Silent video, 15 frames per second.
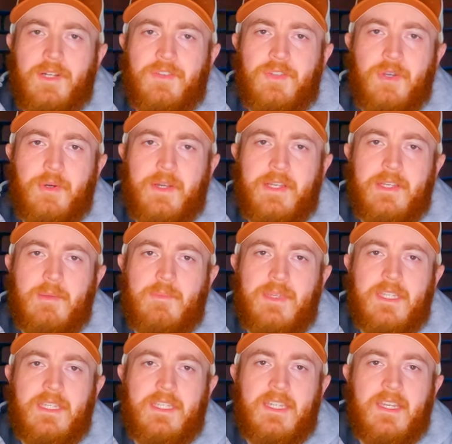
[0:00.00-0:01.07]
where it's going to
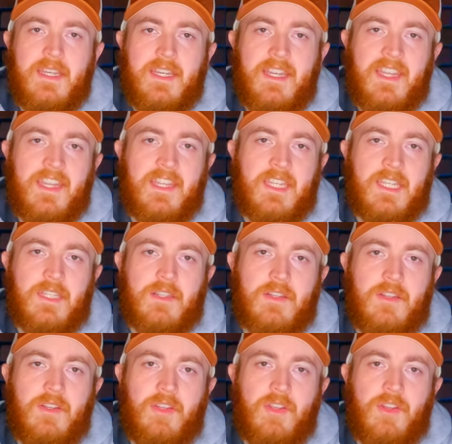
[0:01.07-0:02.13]
be
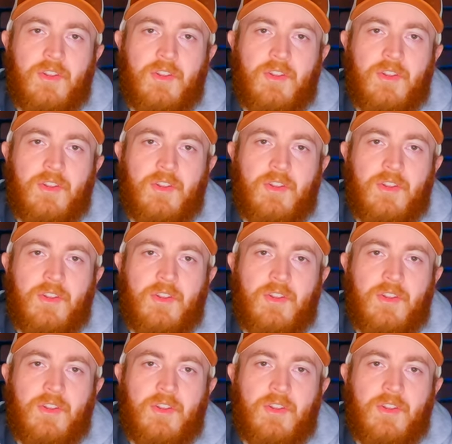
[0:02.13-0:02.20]
in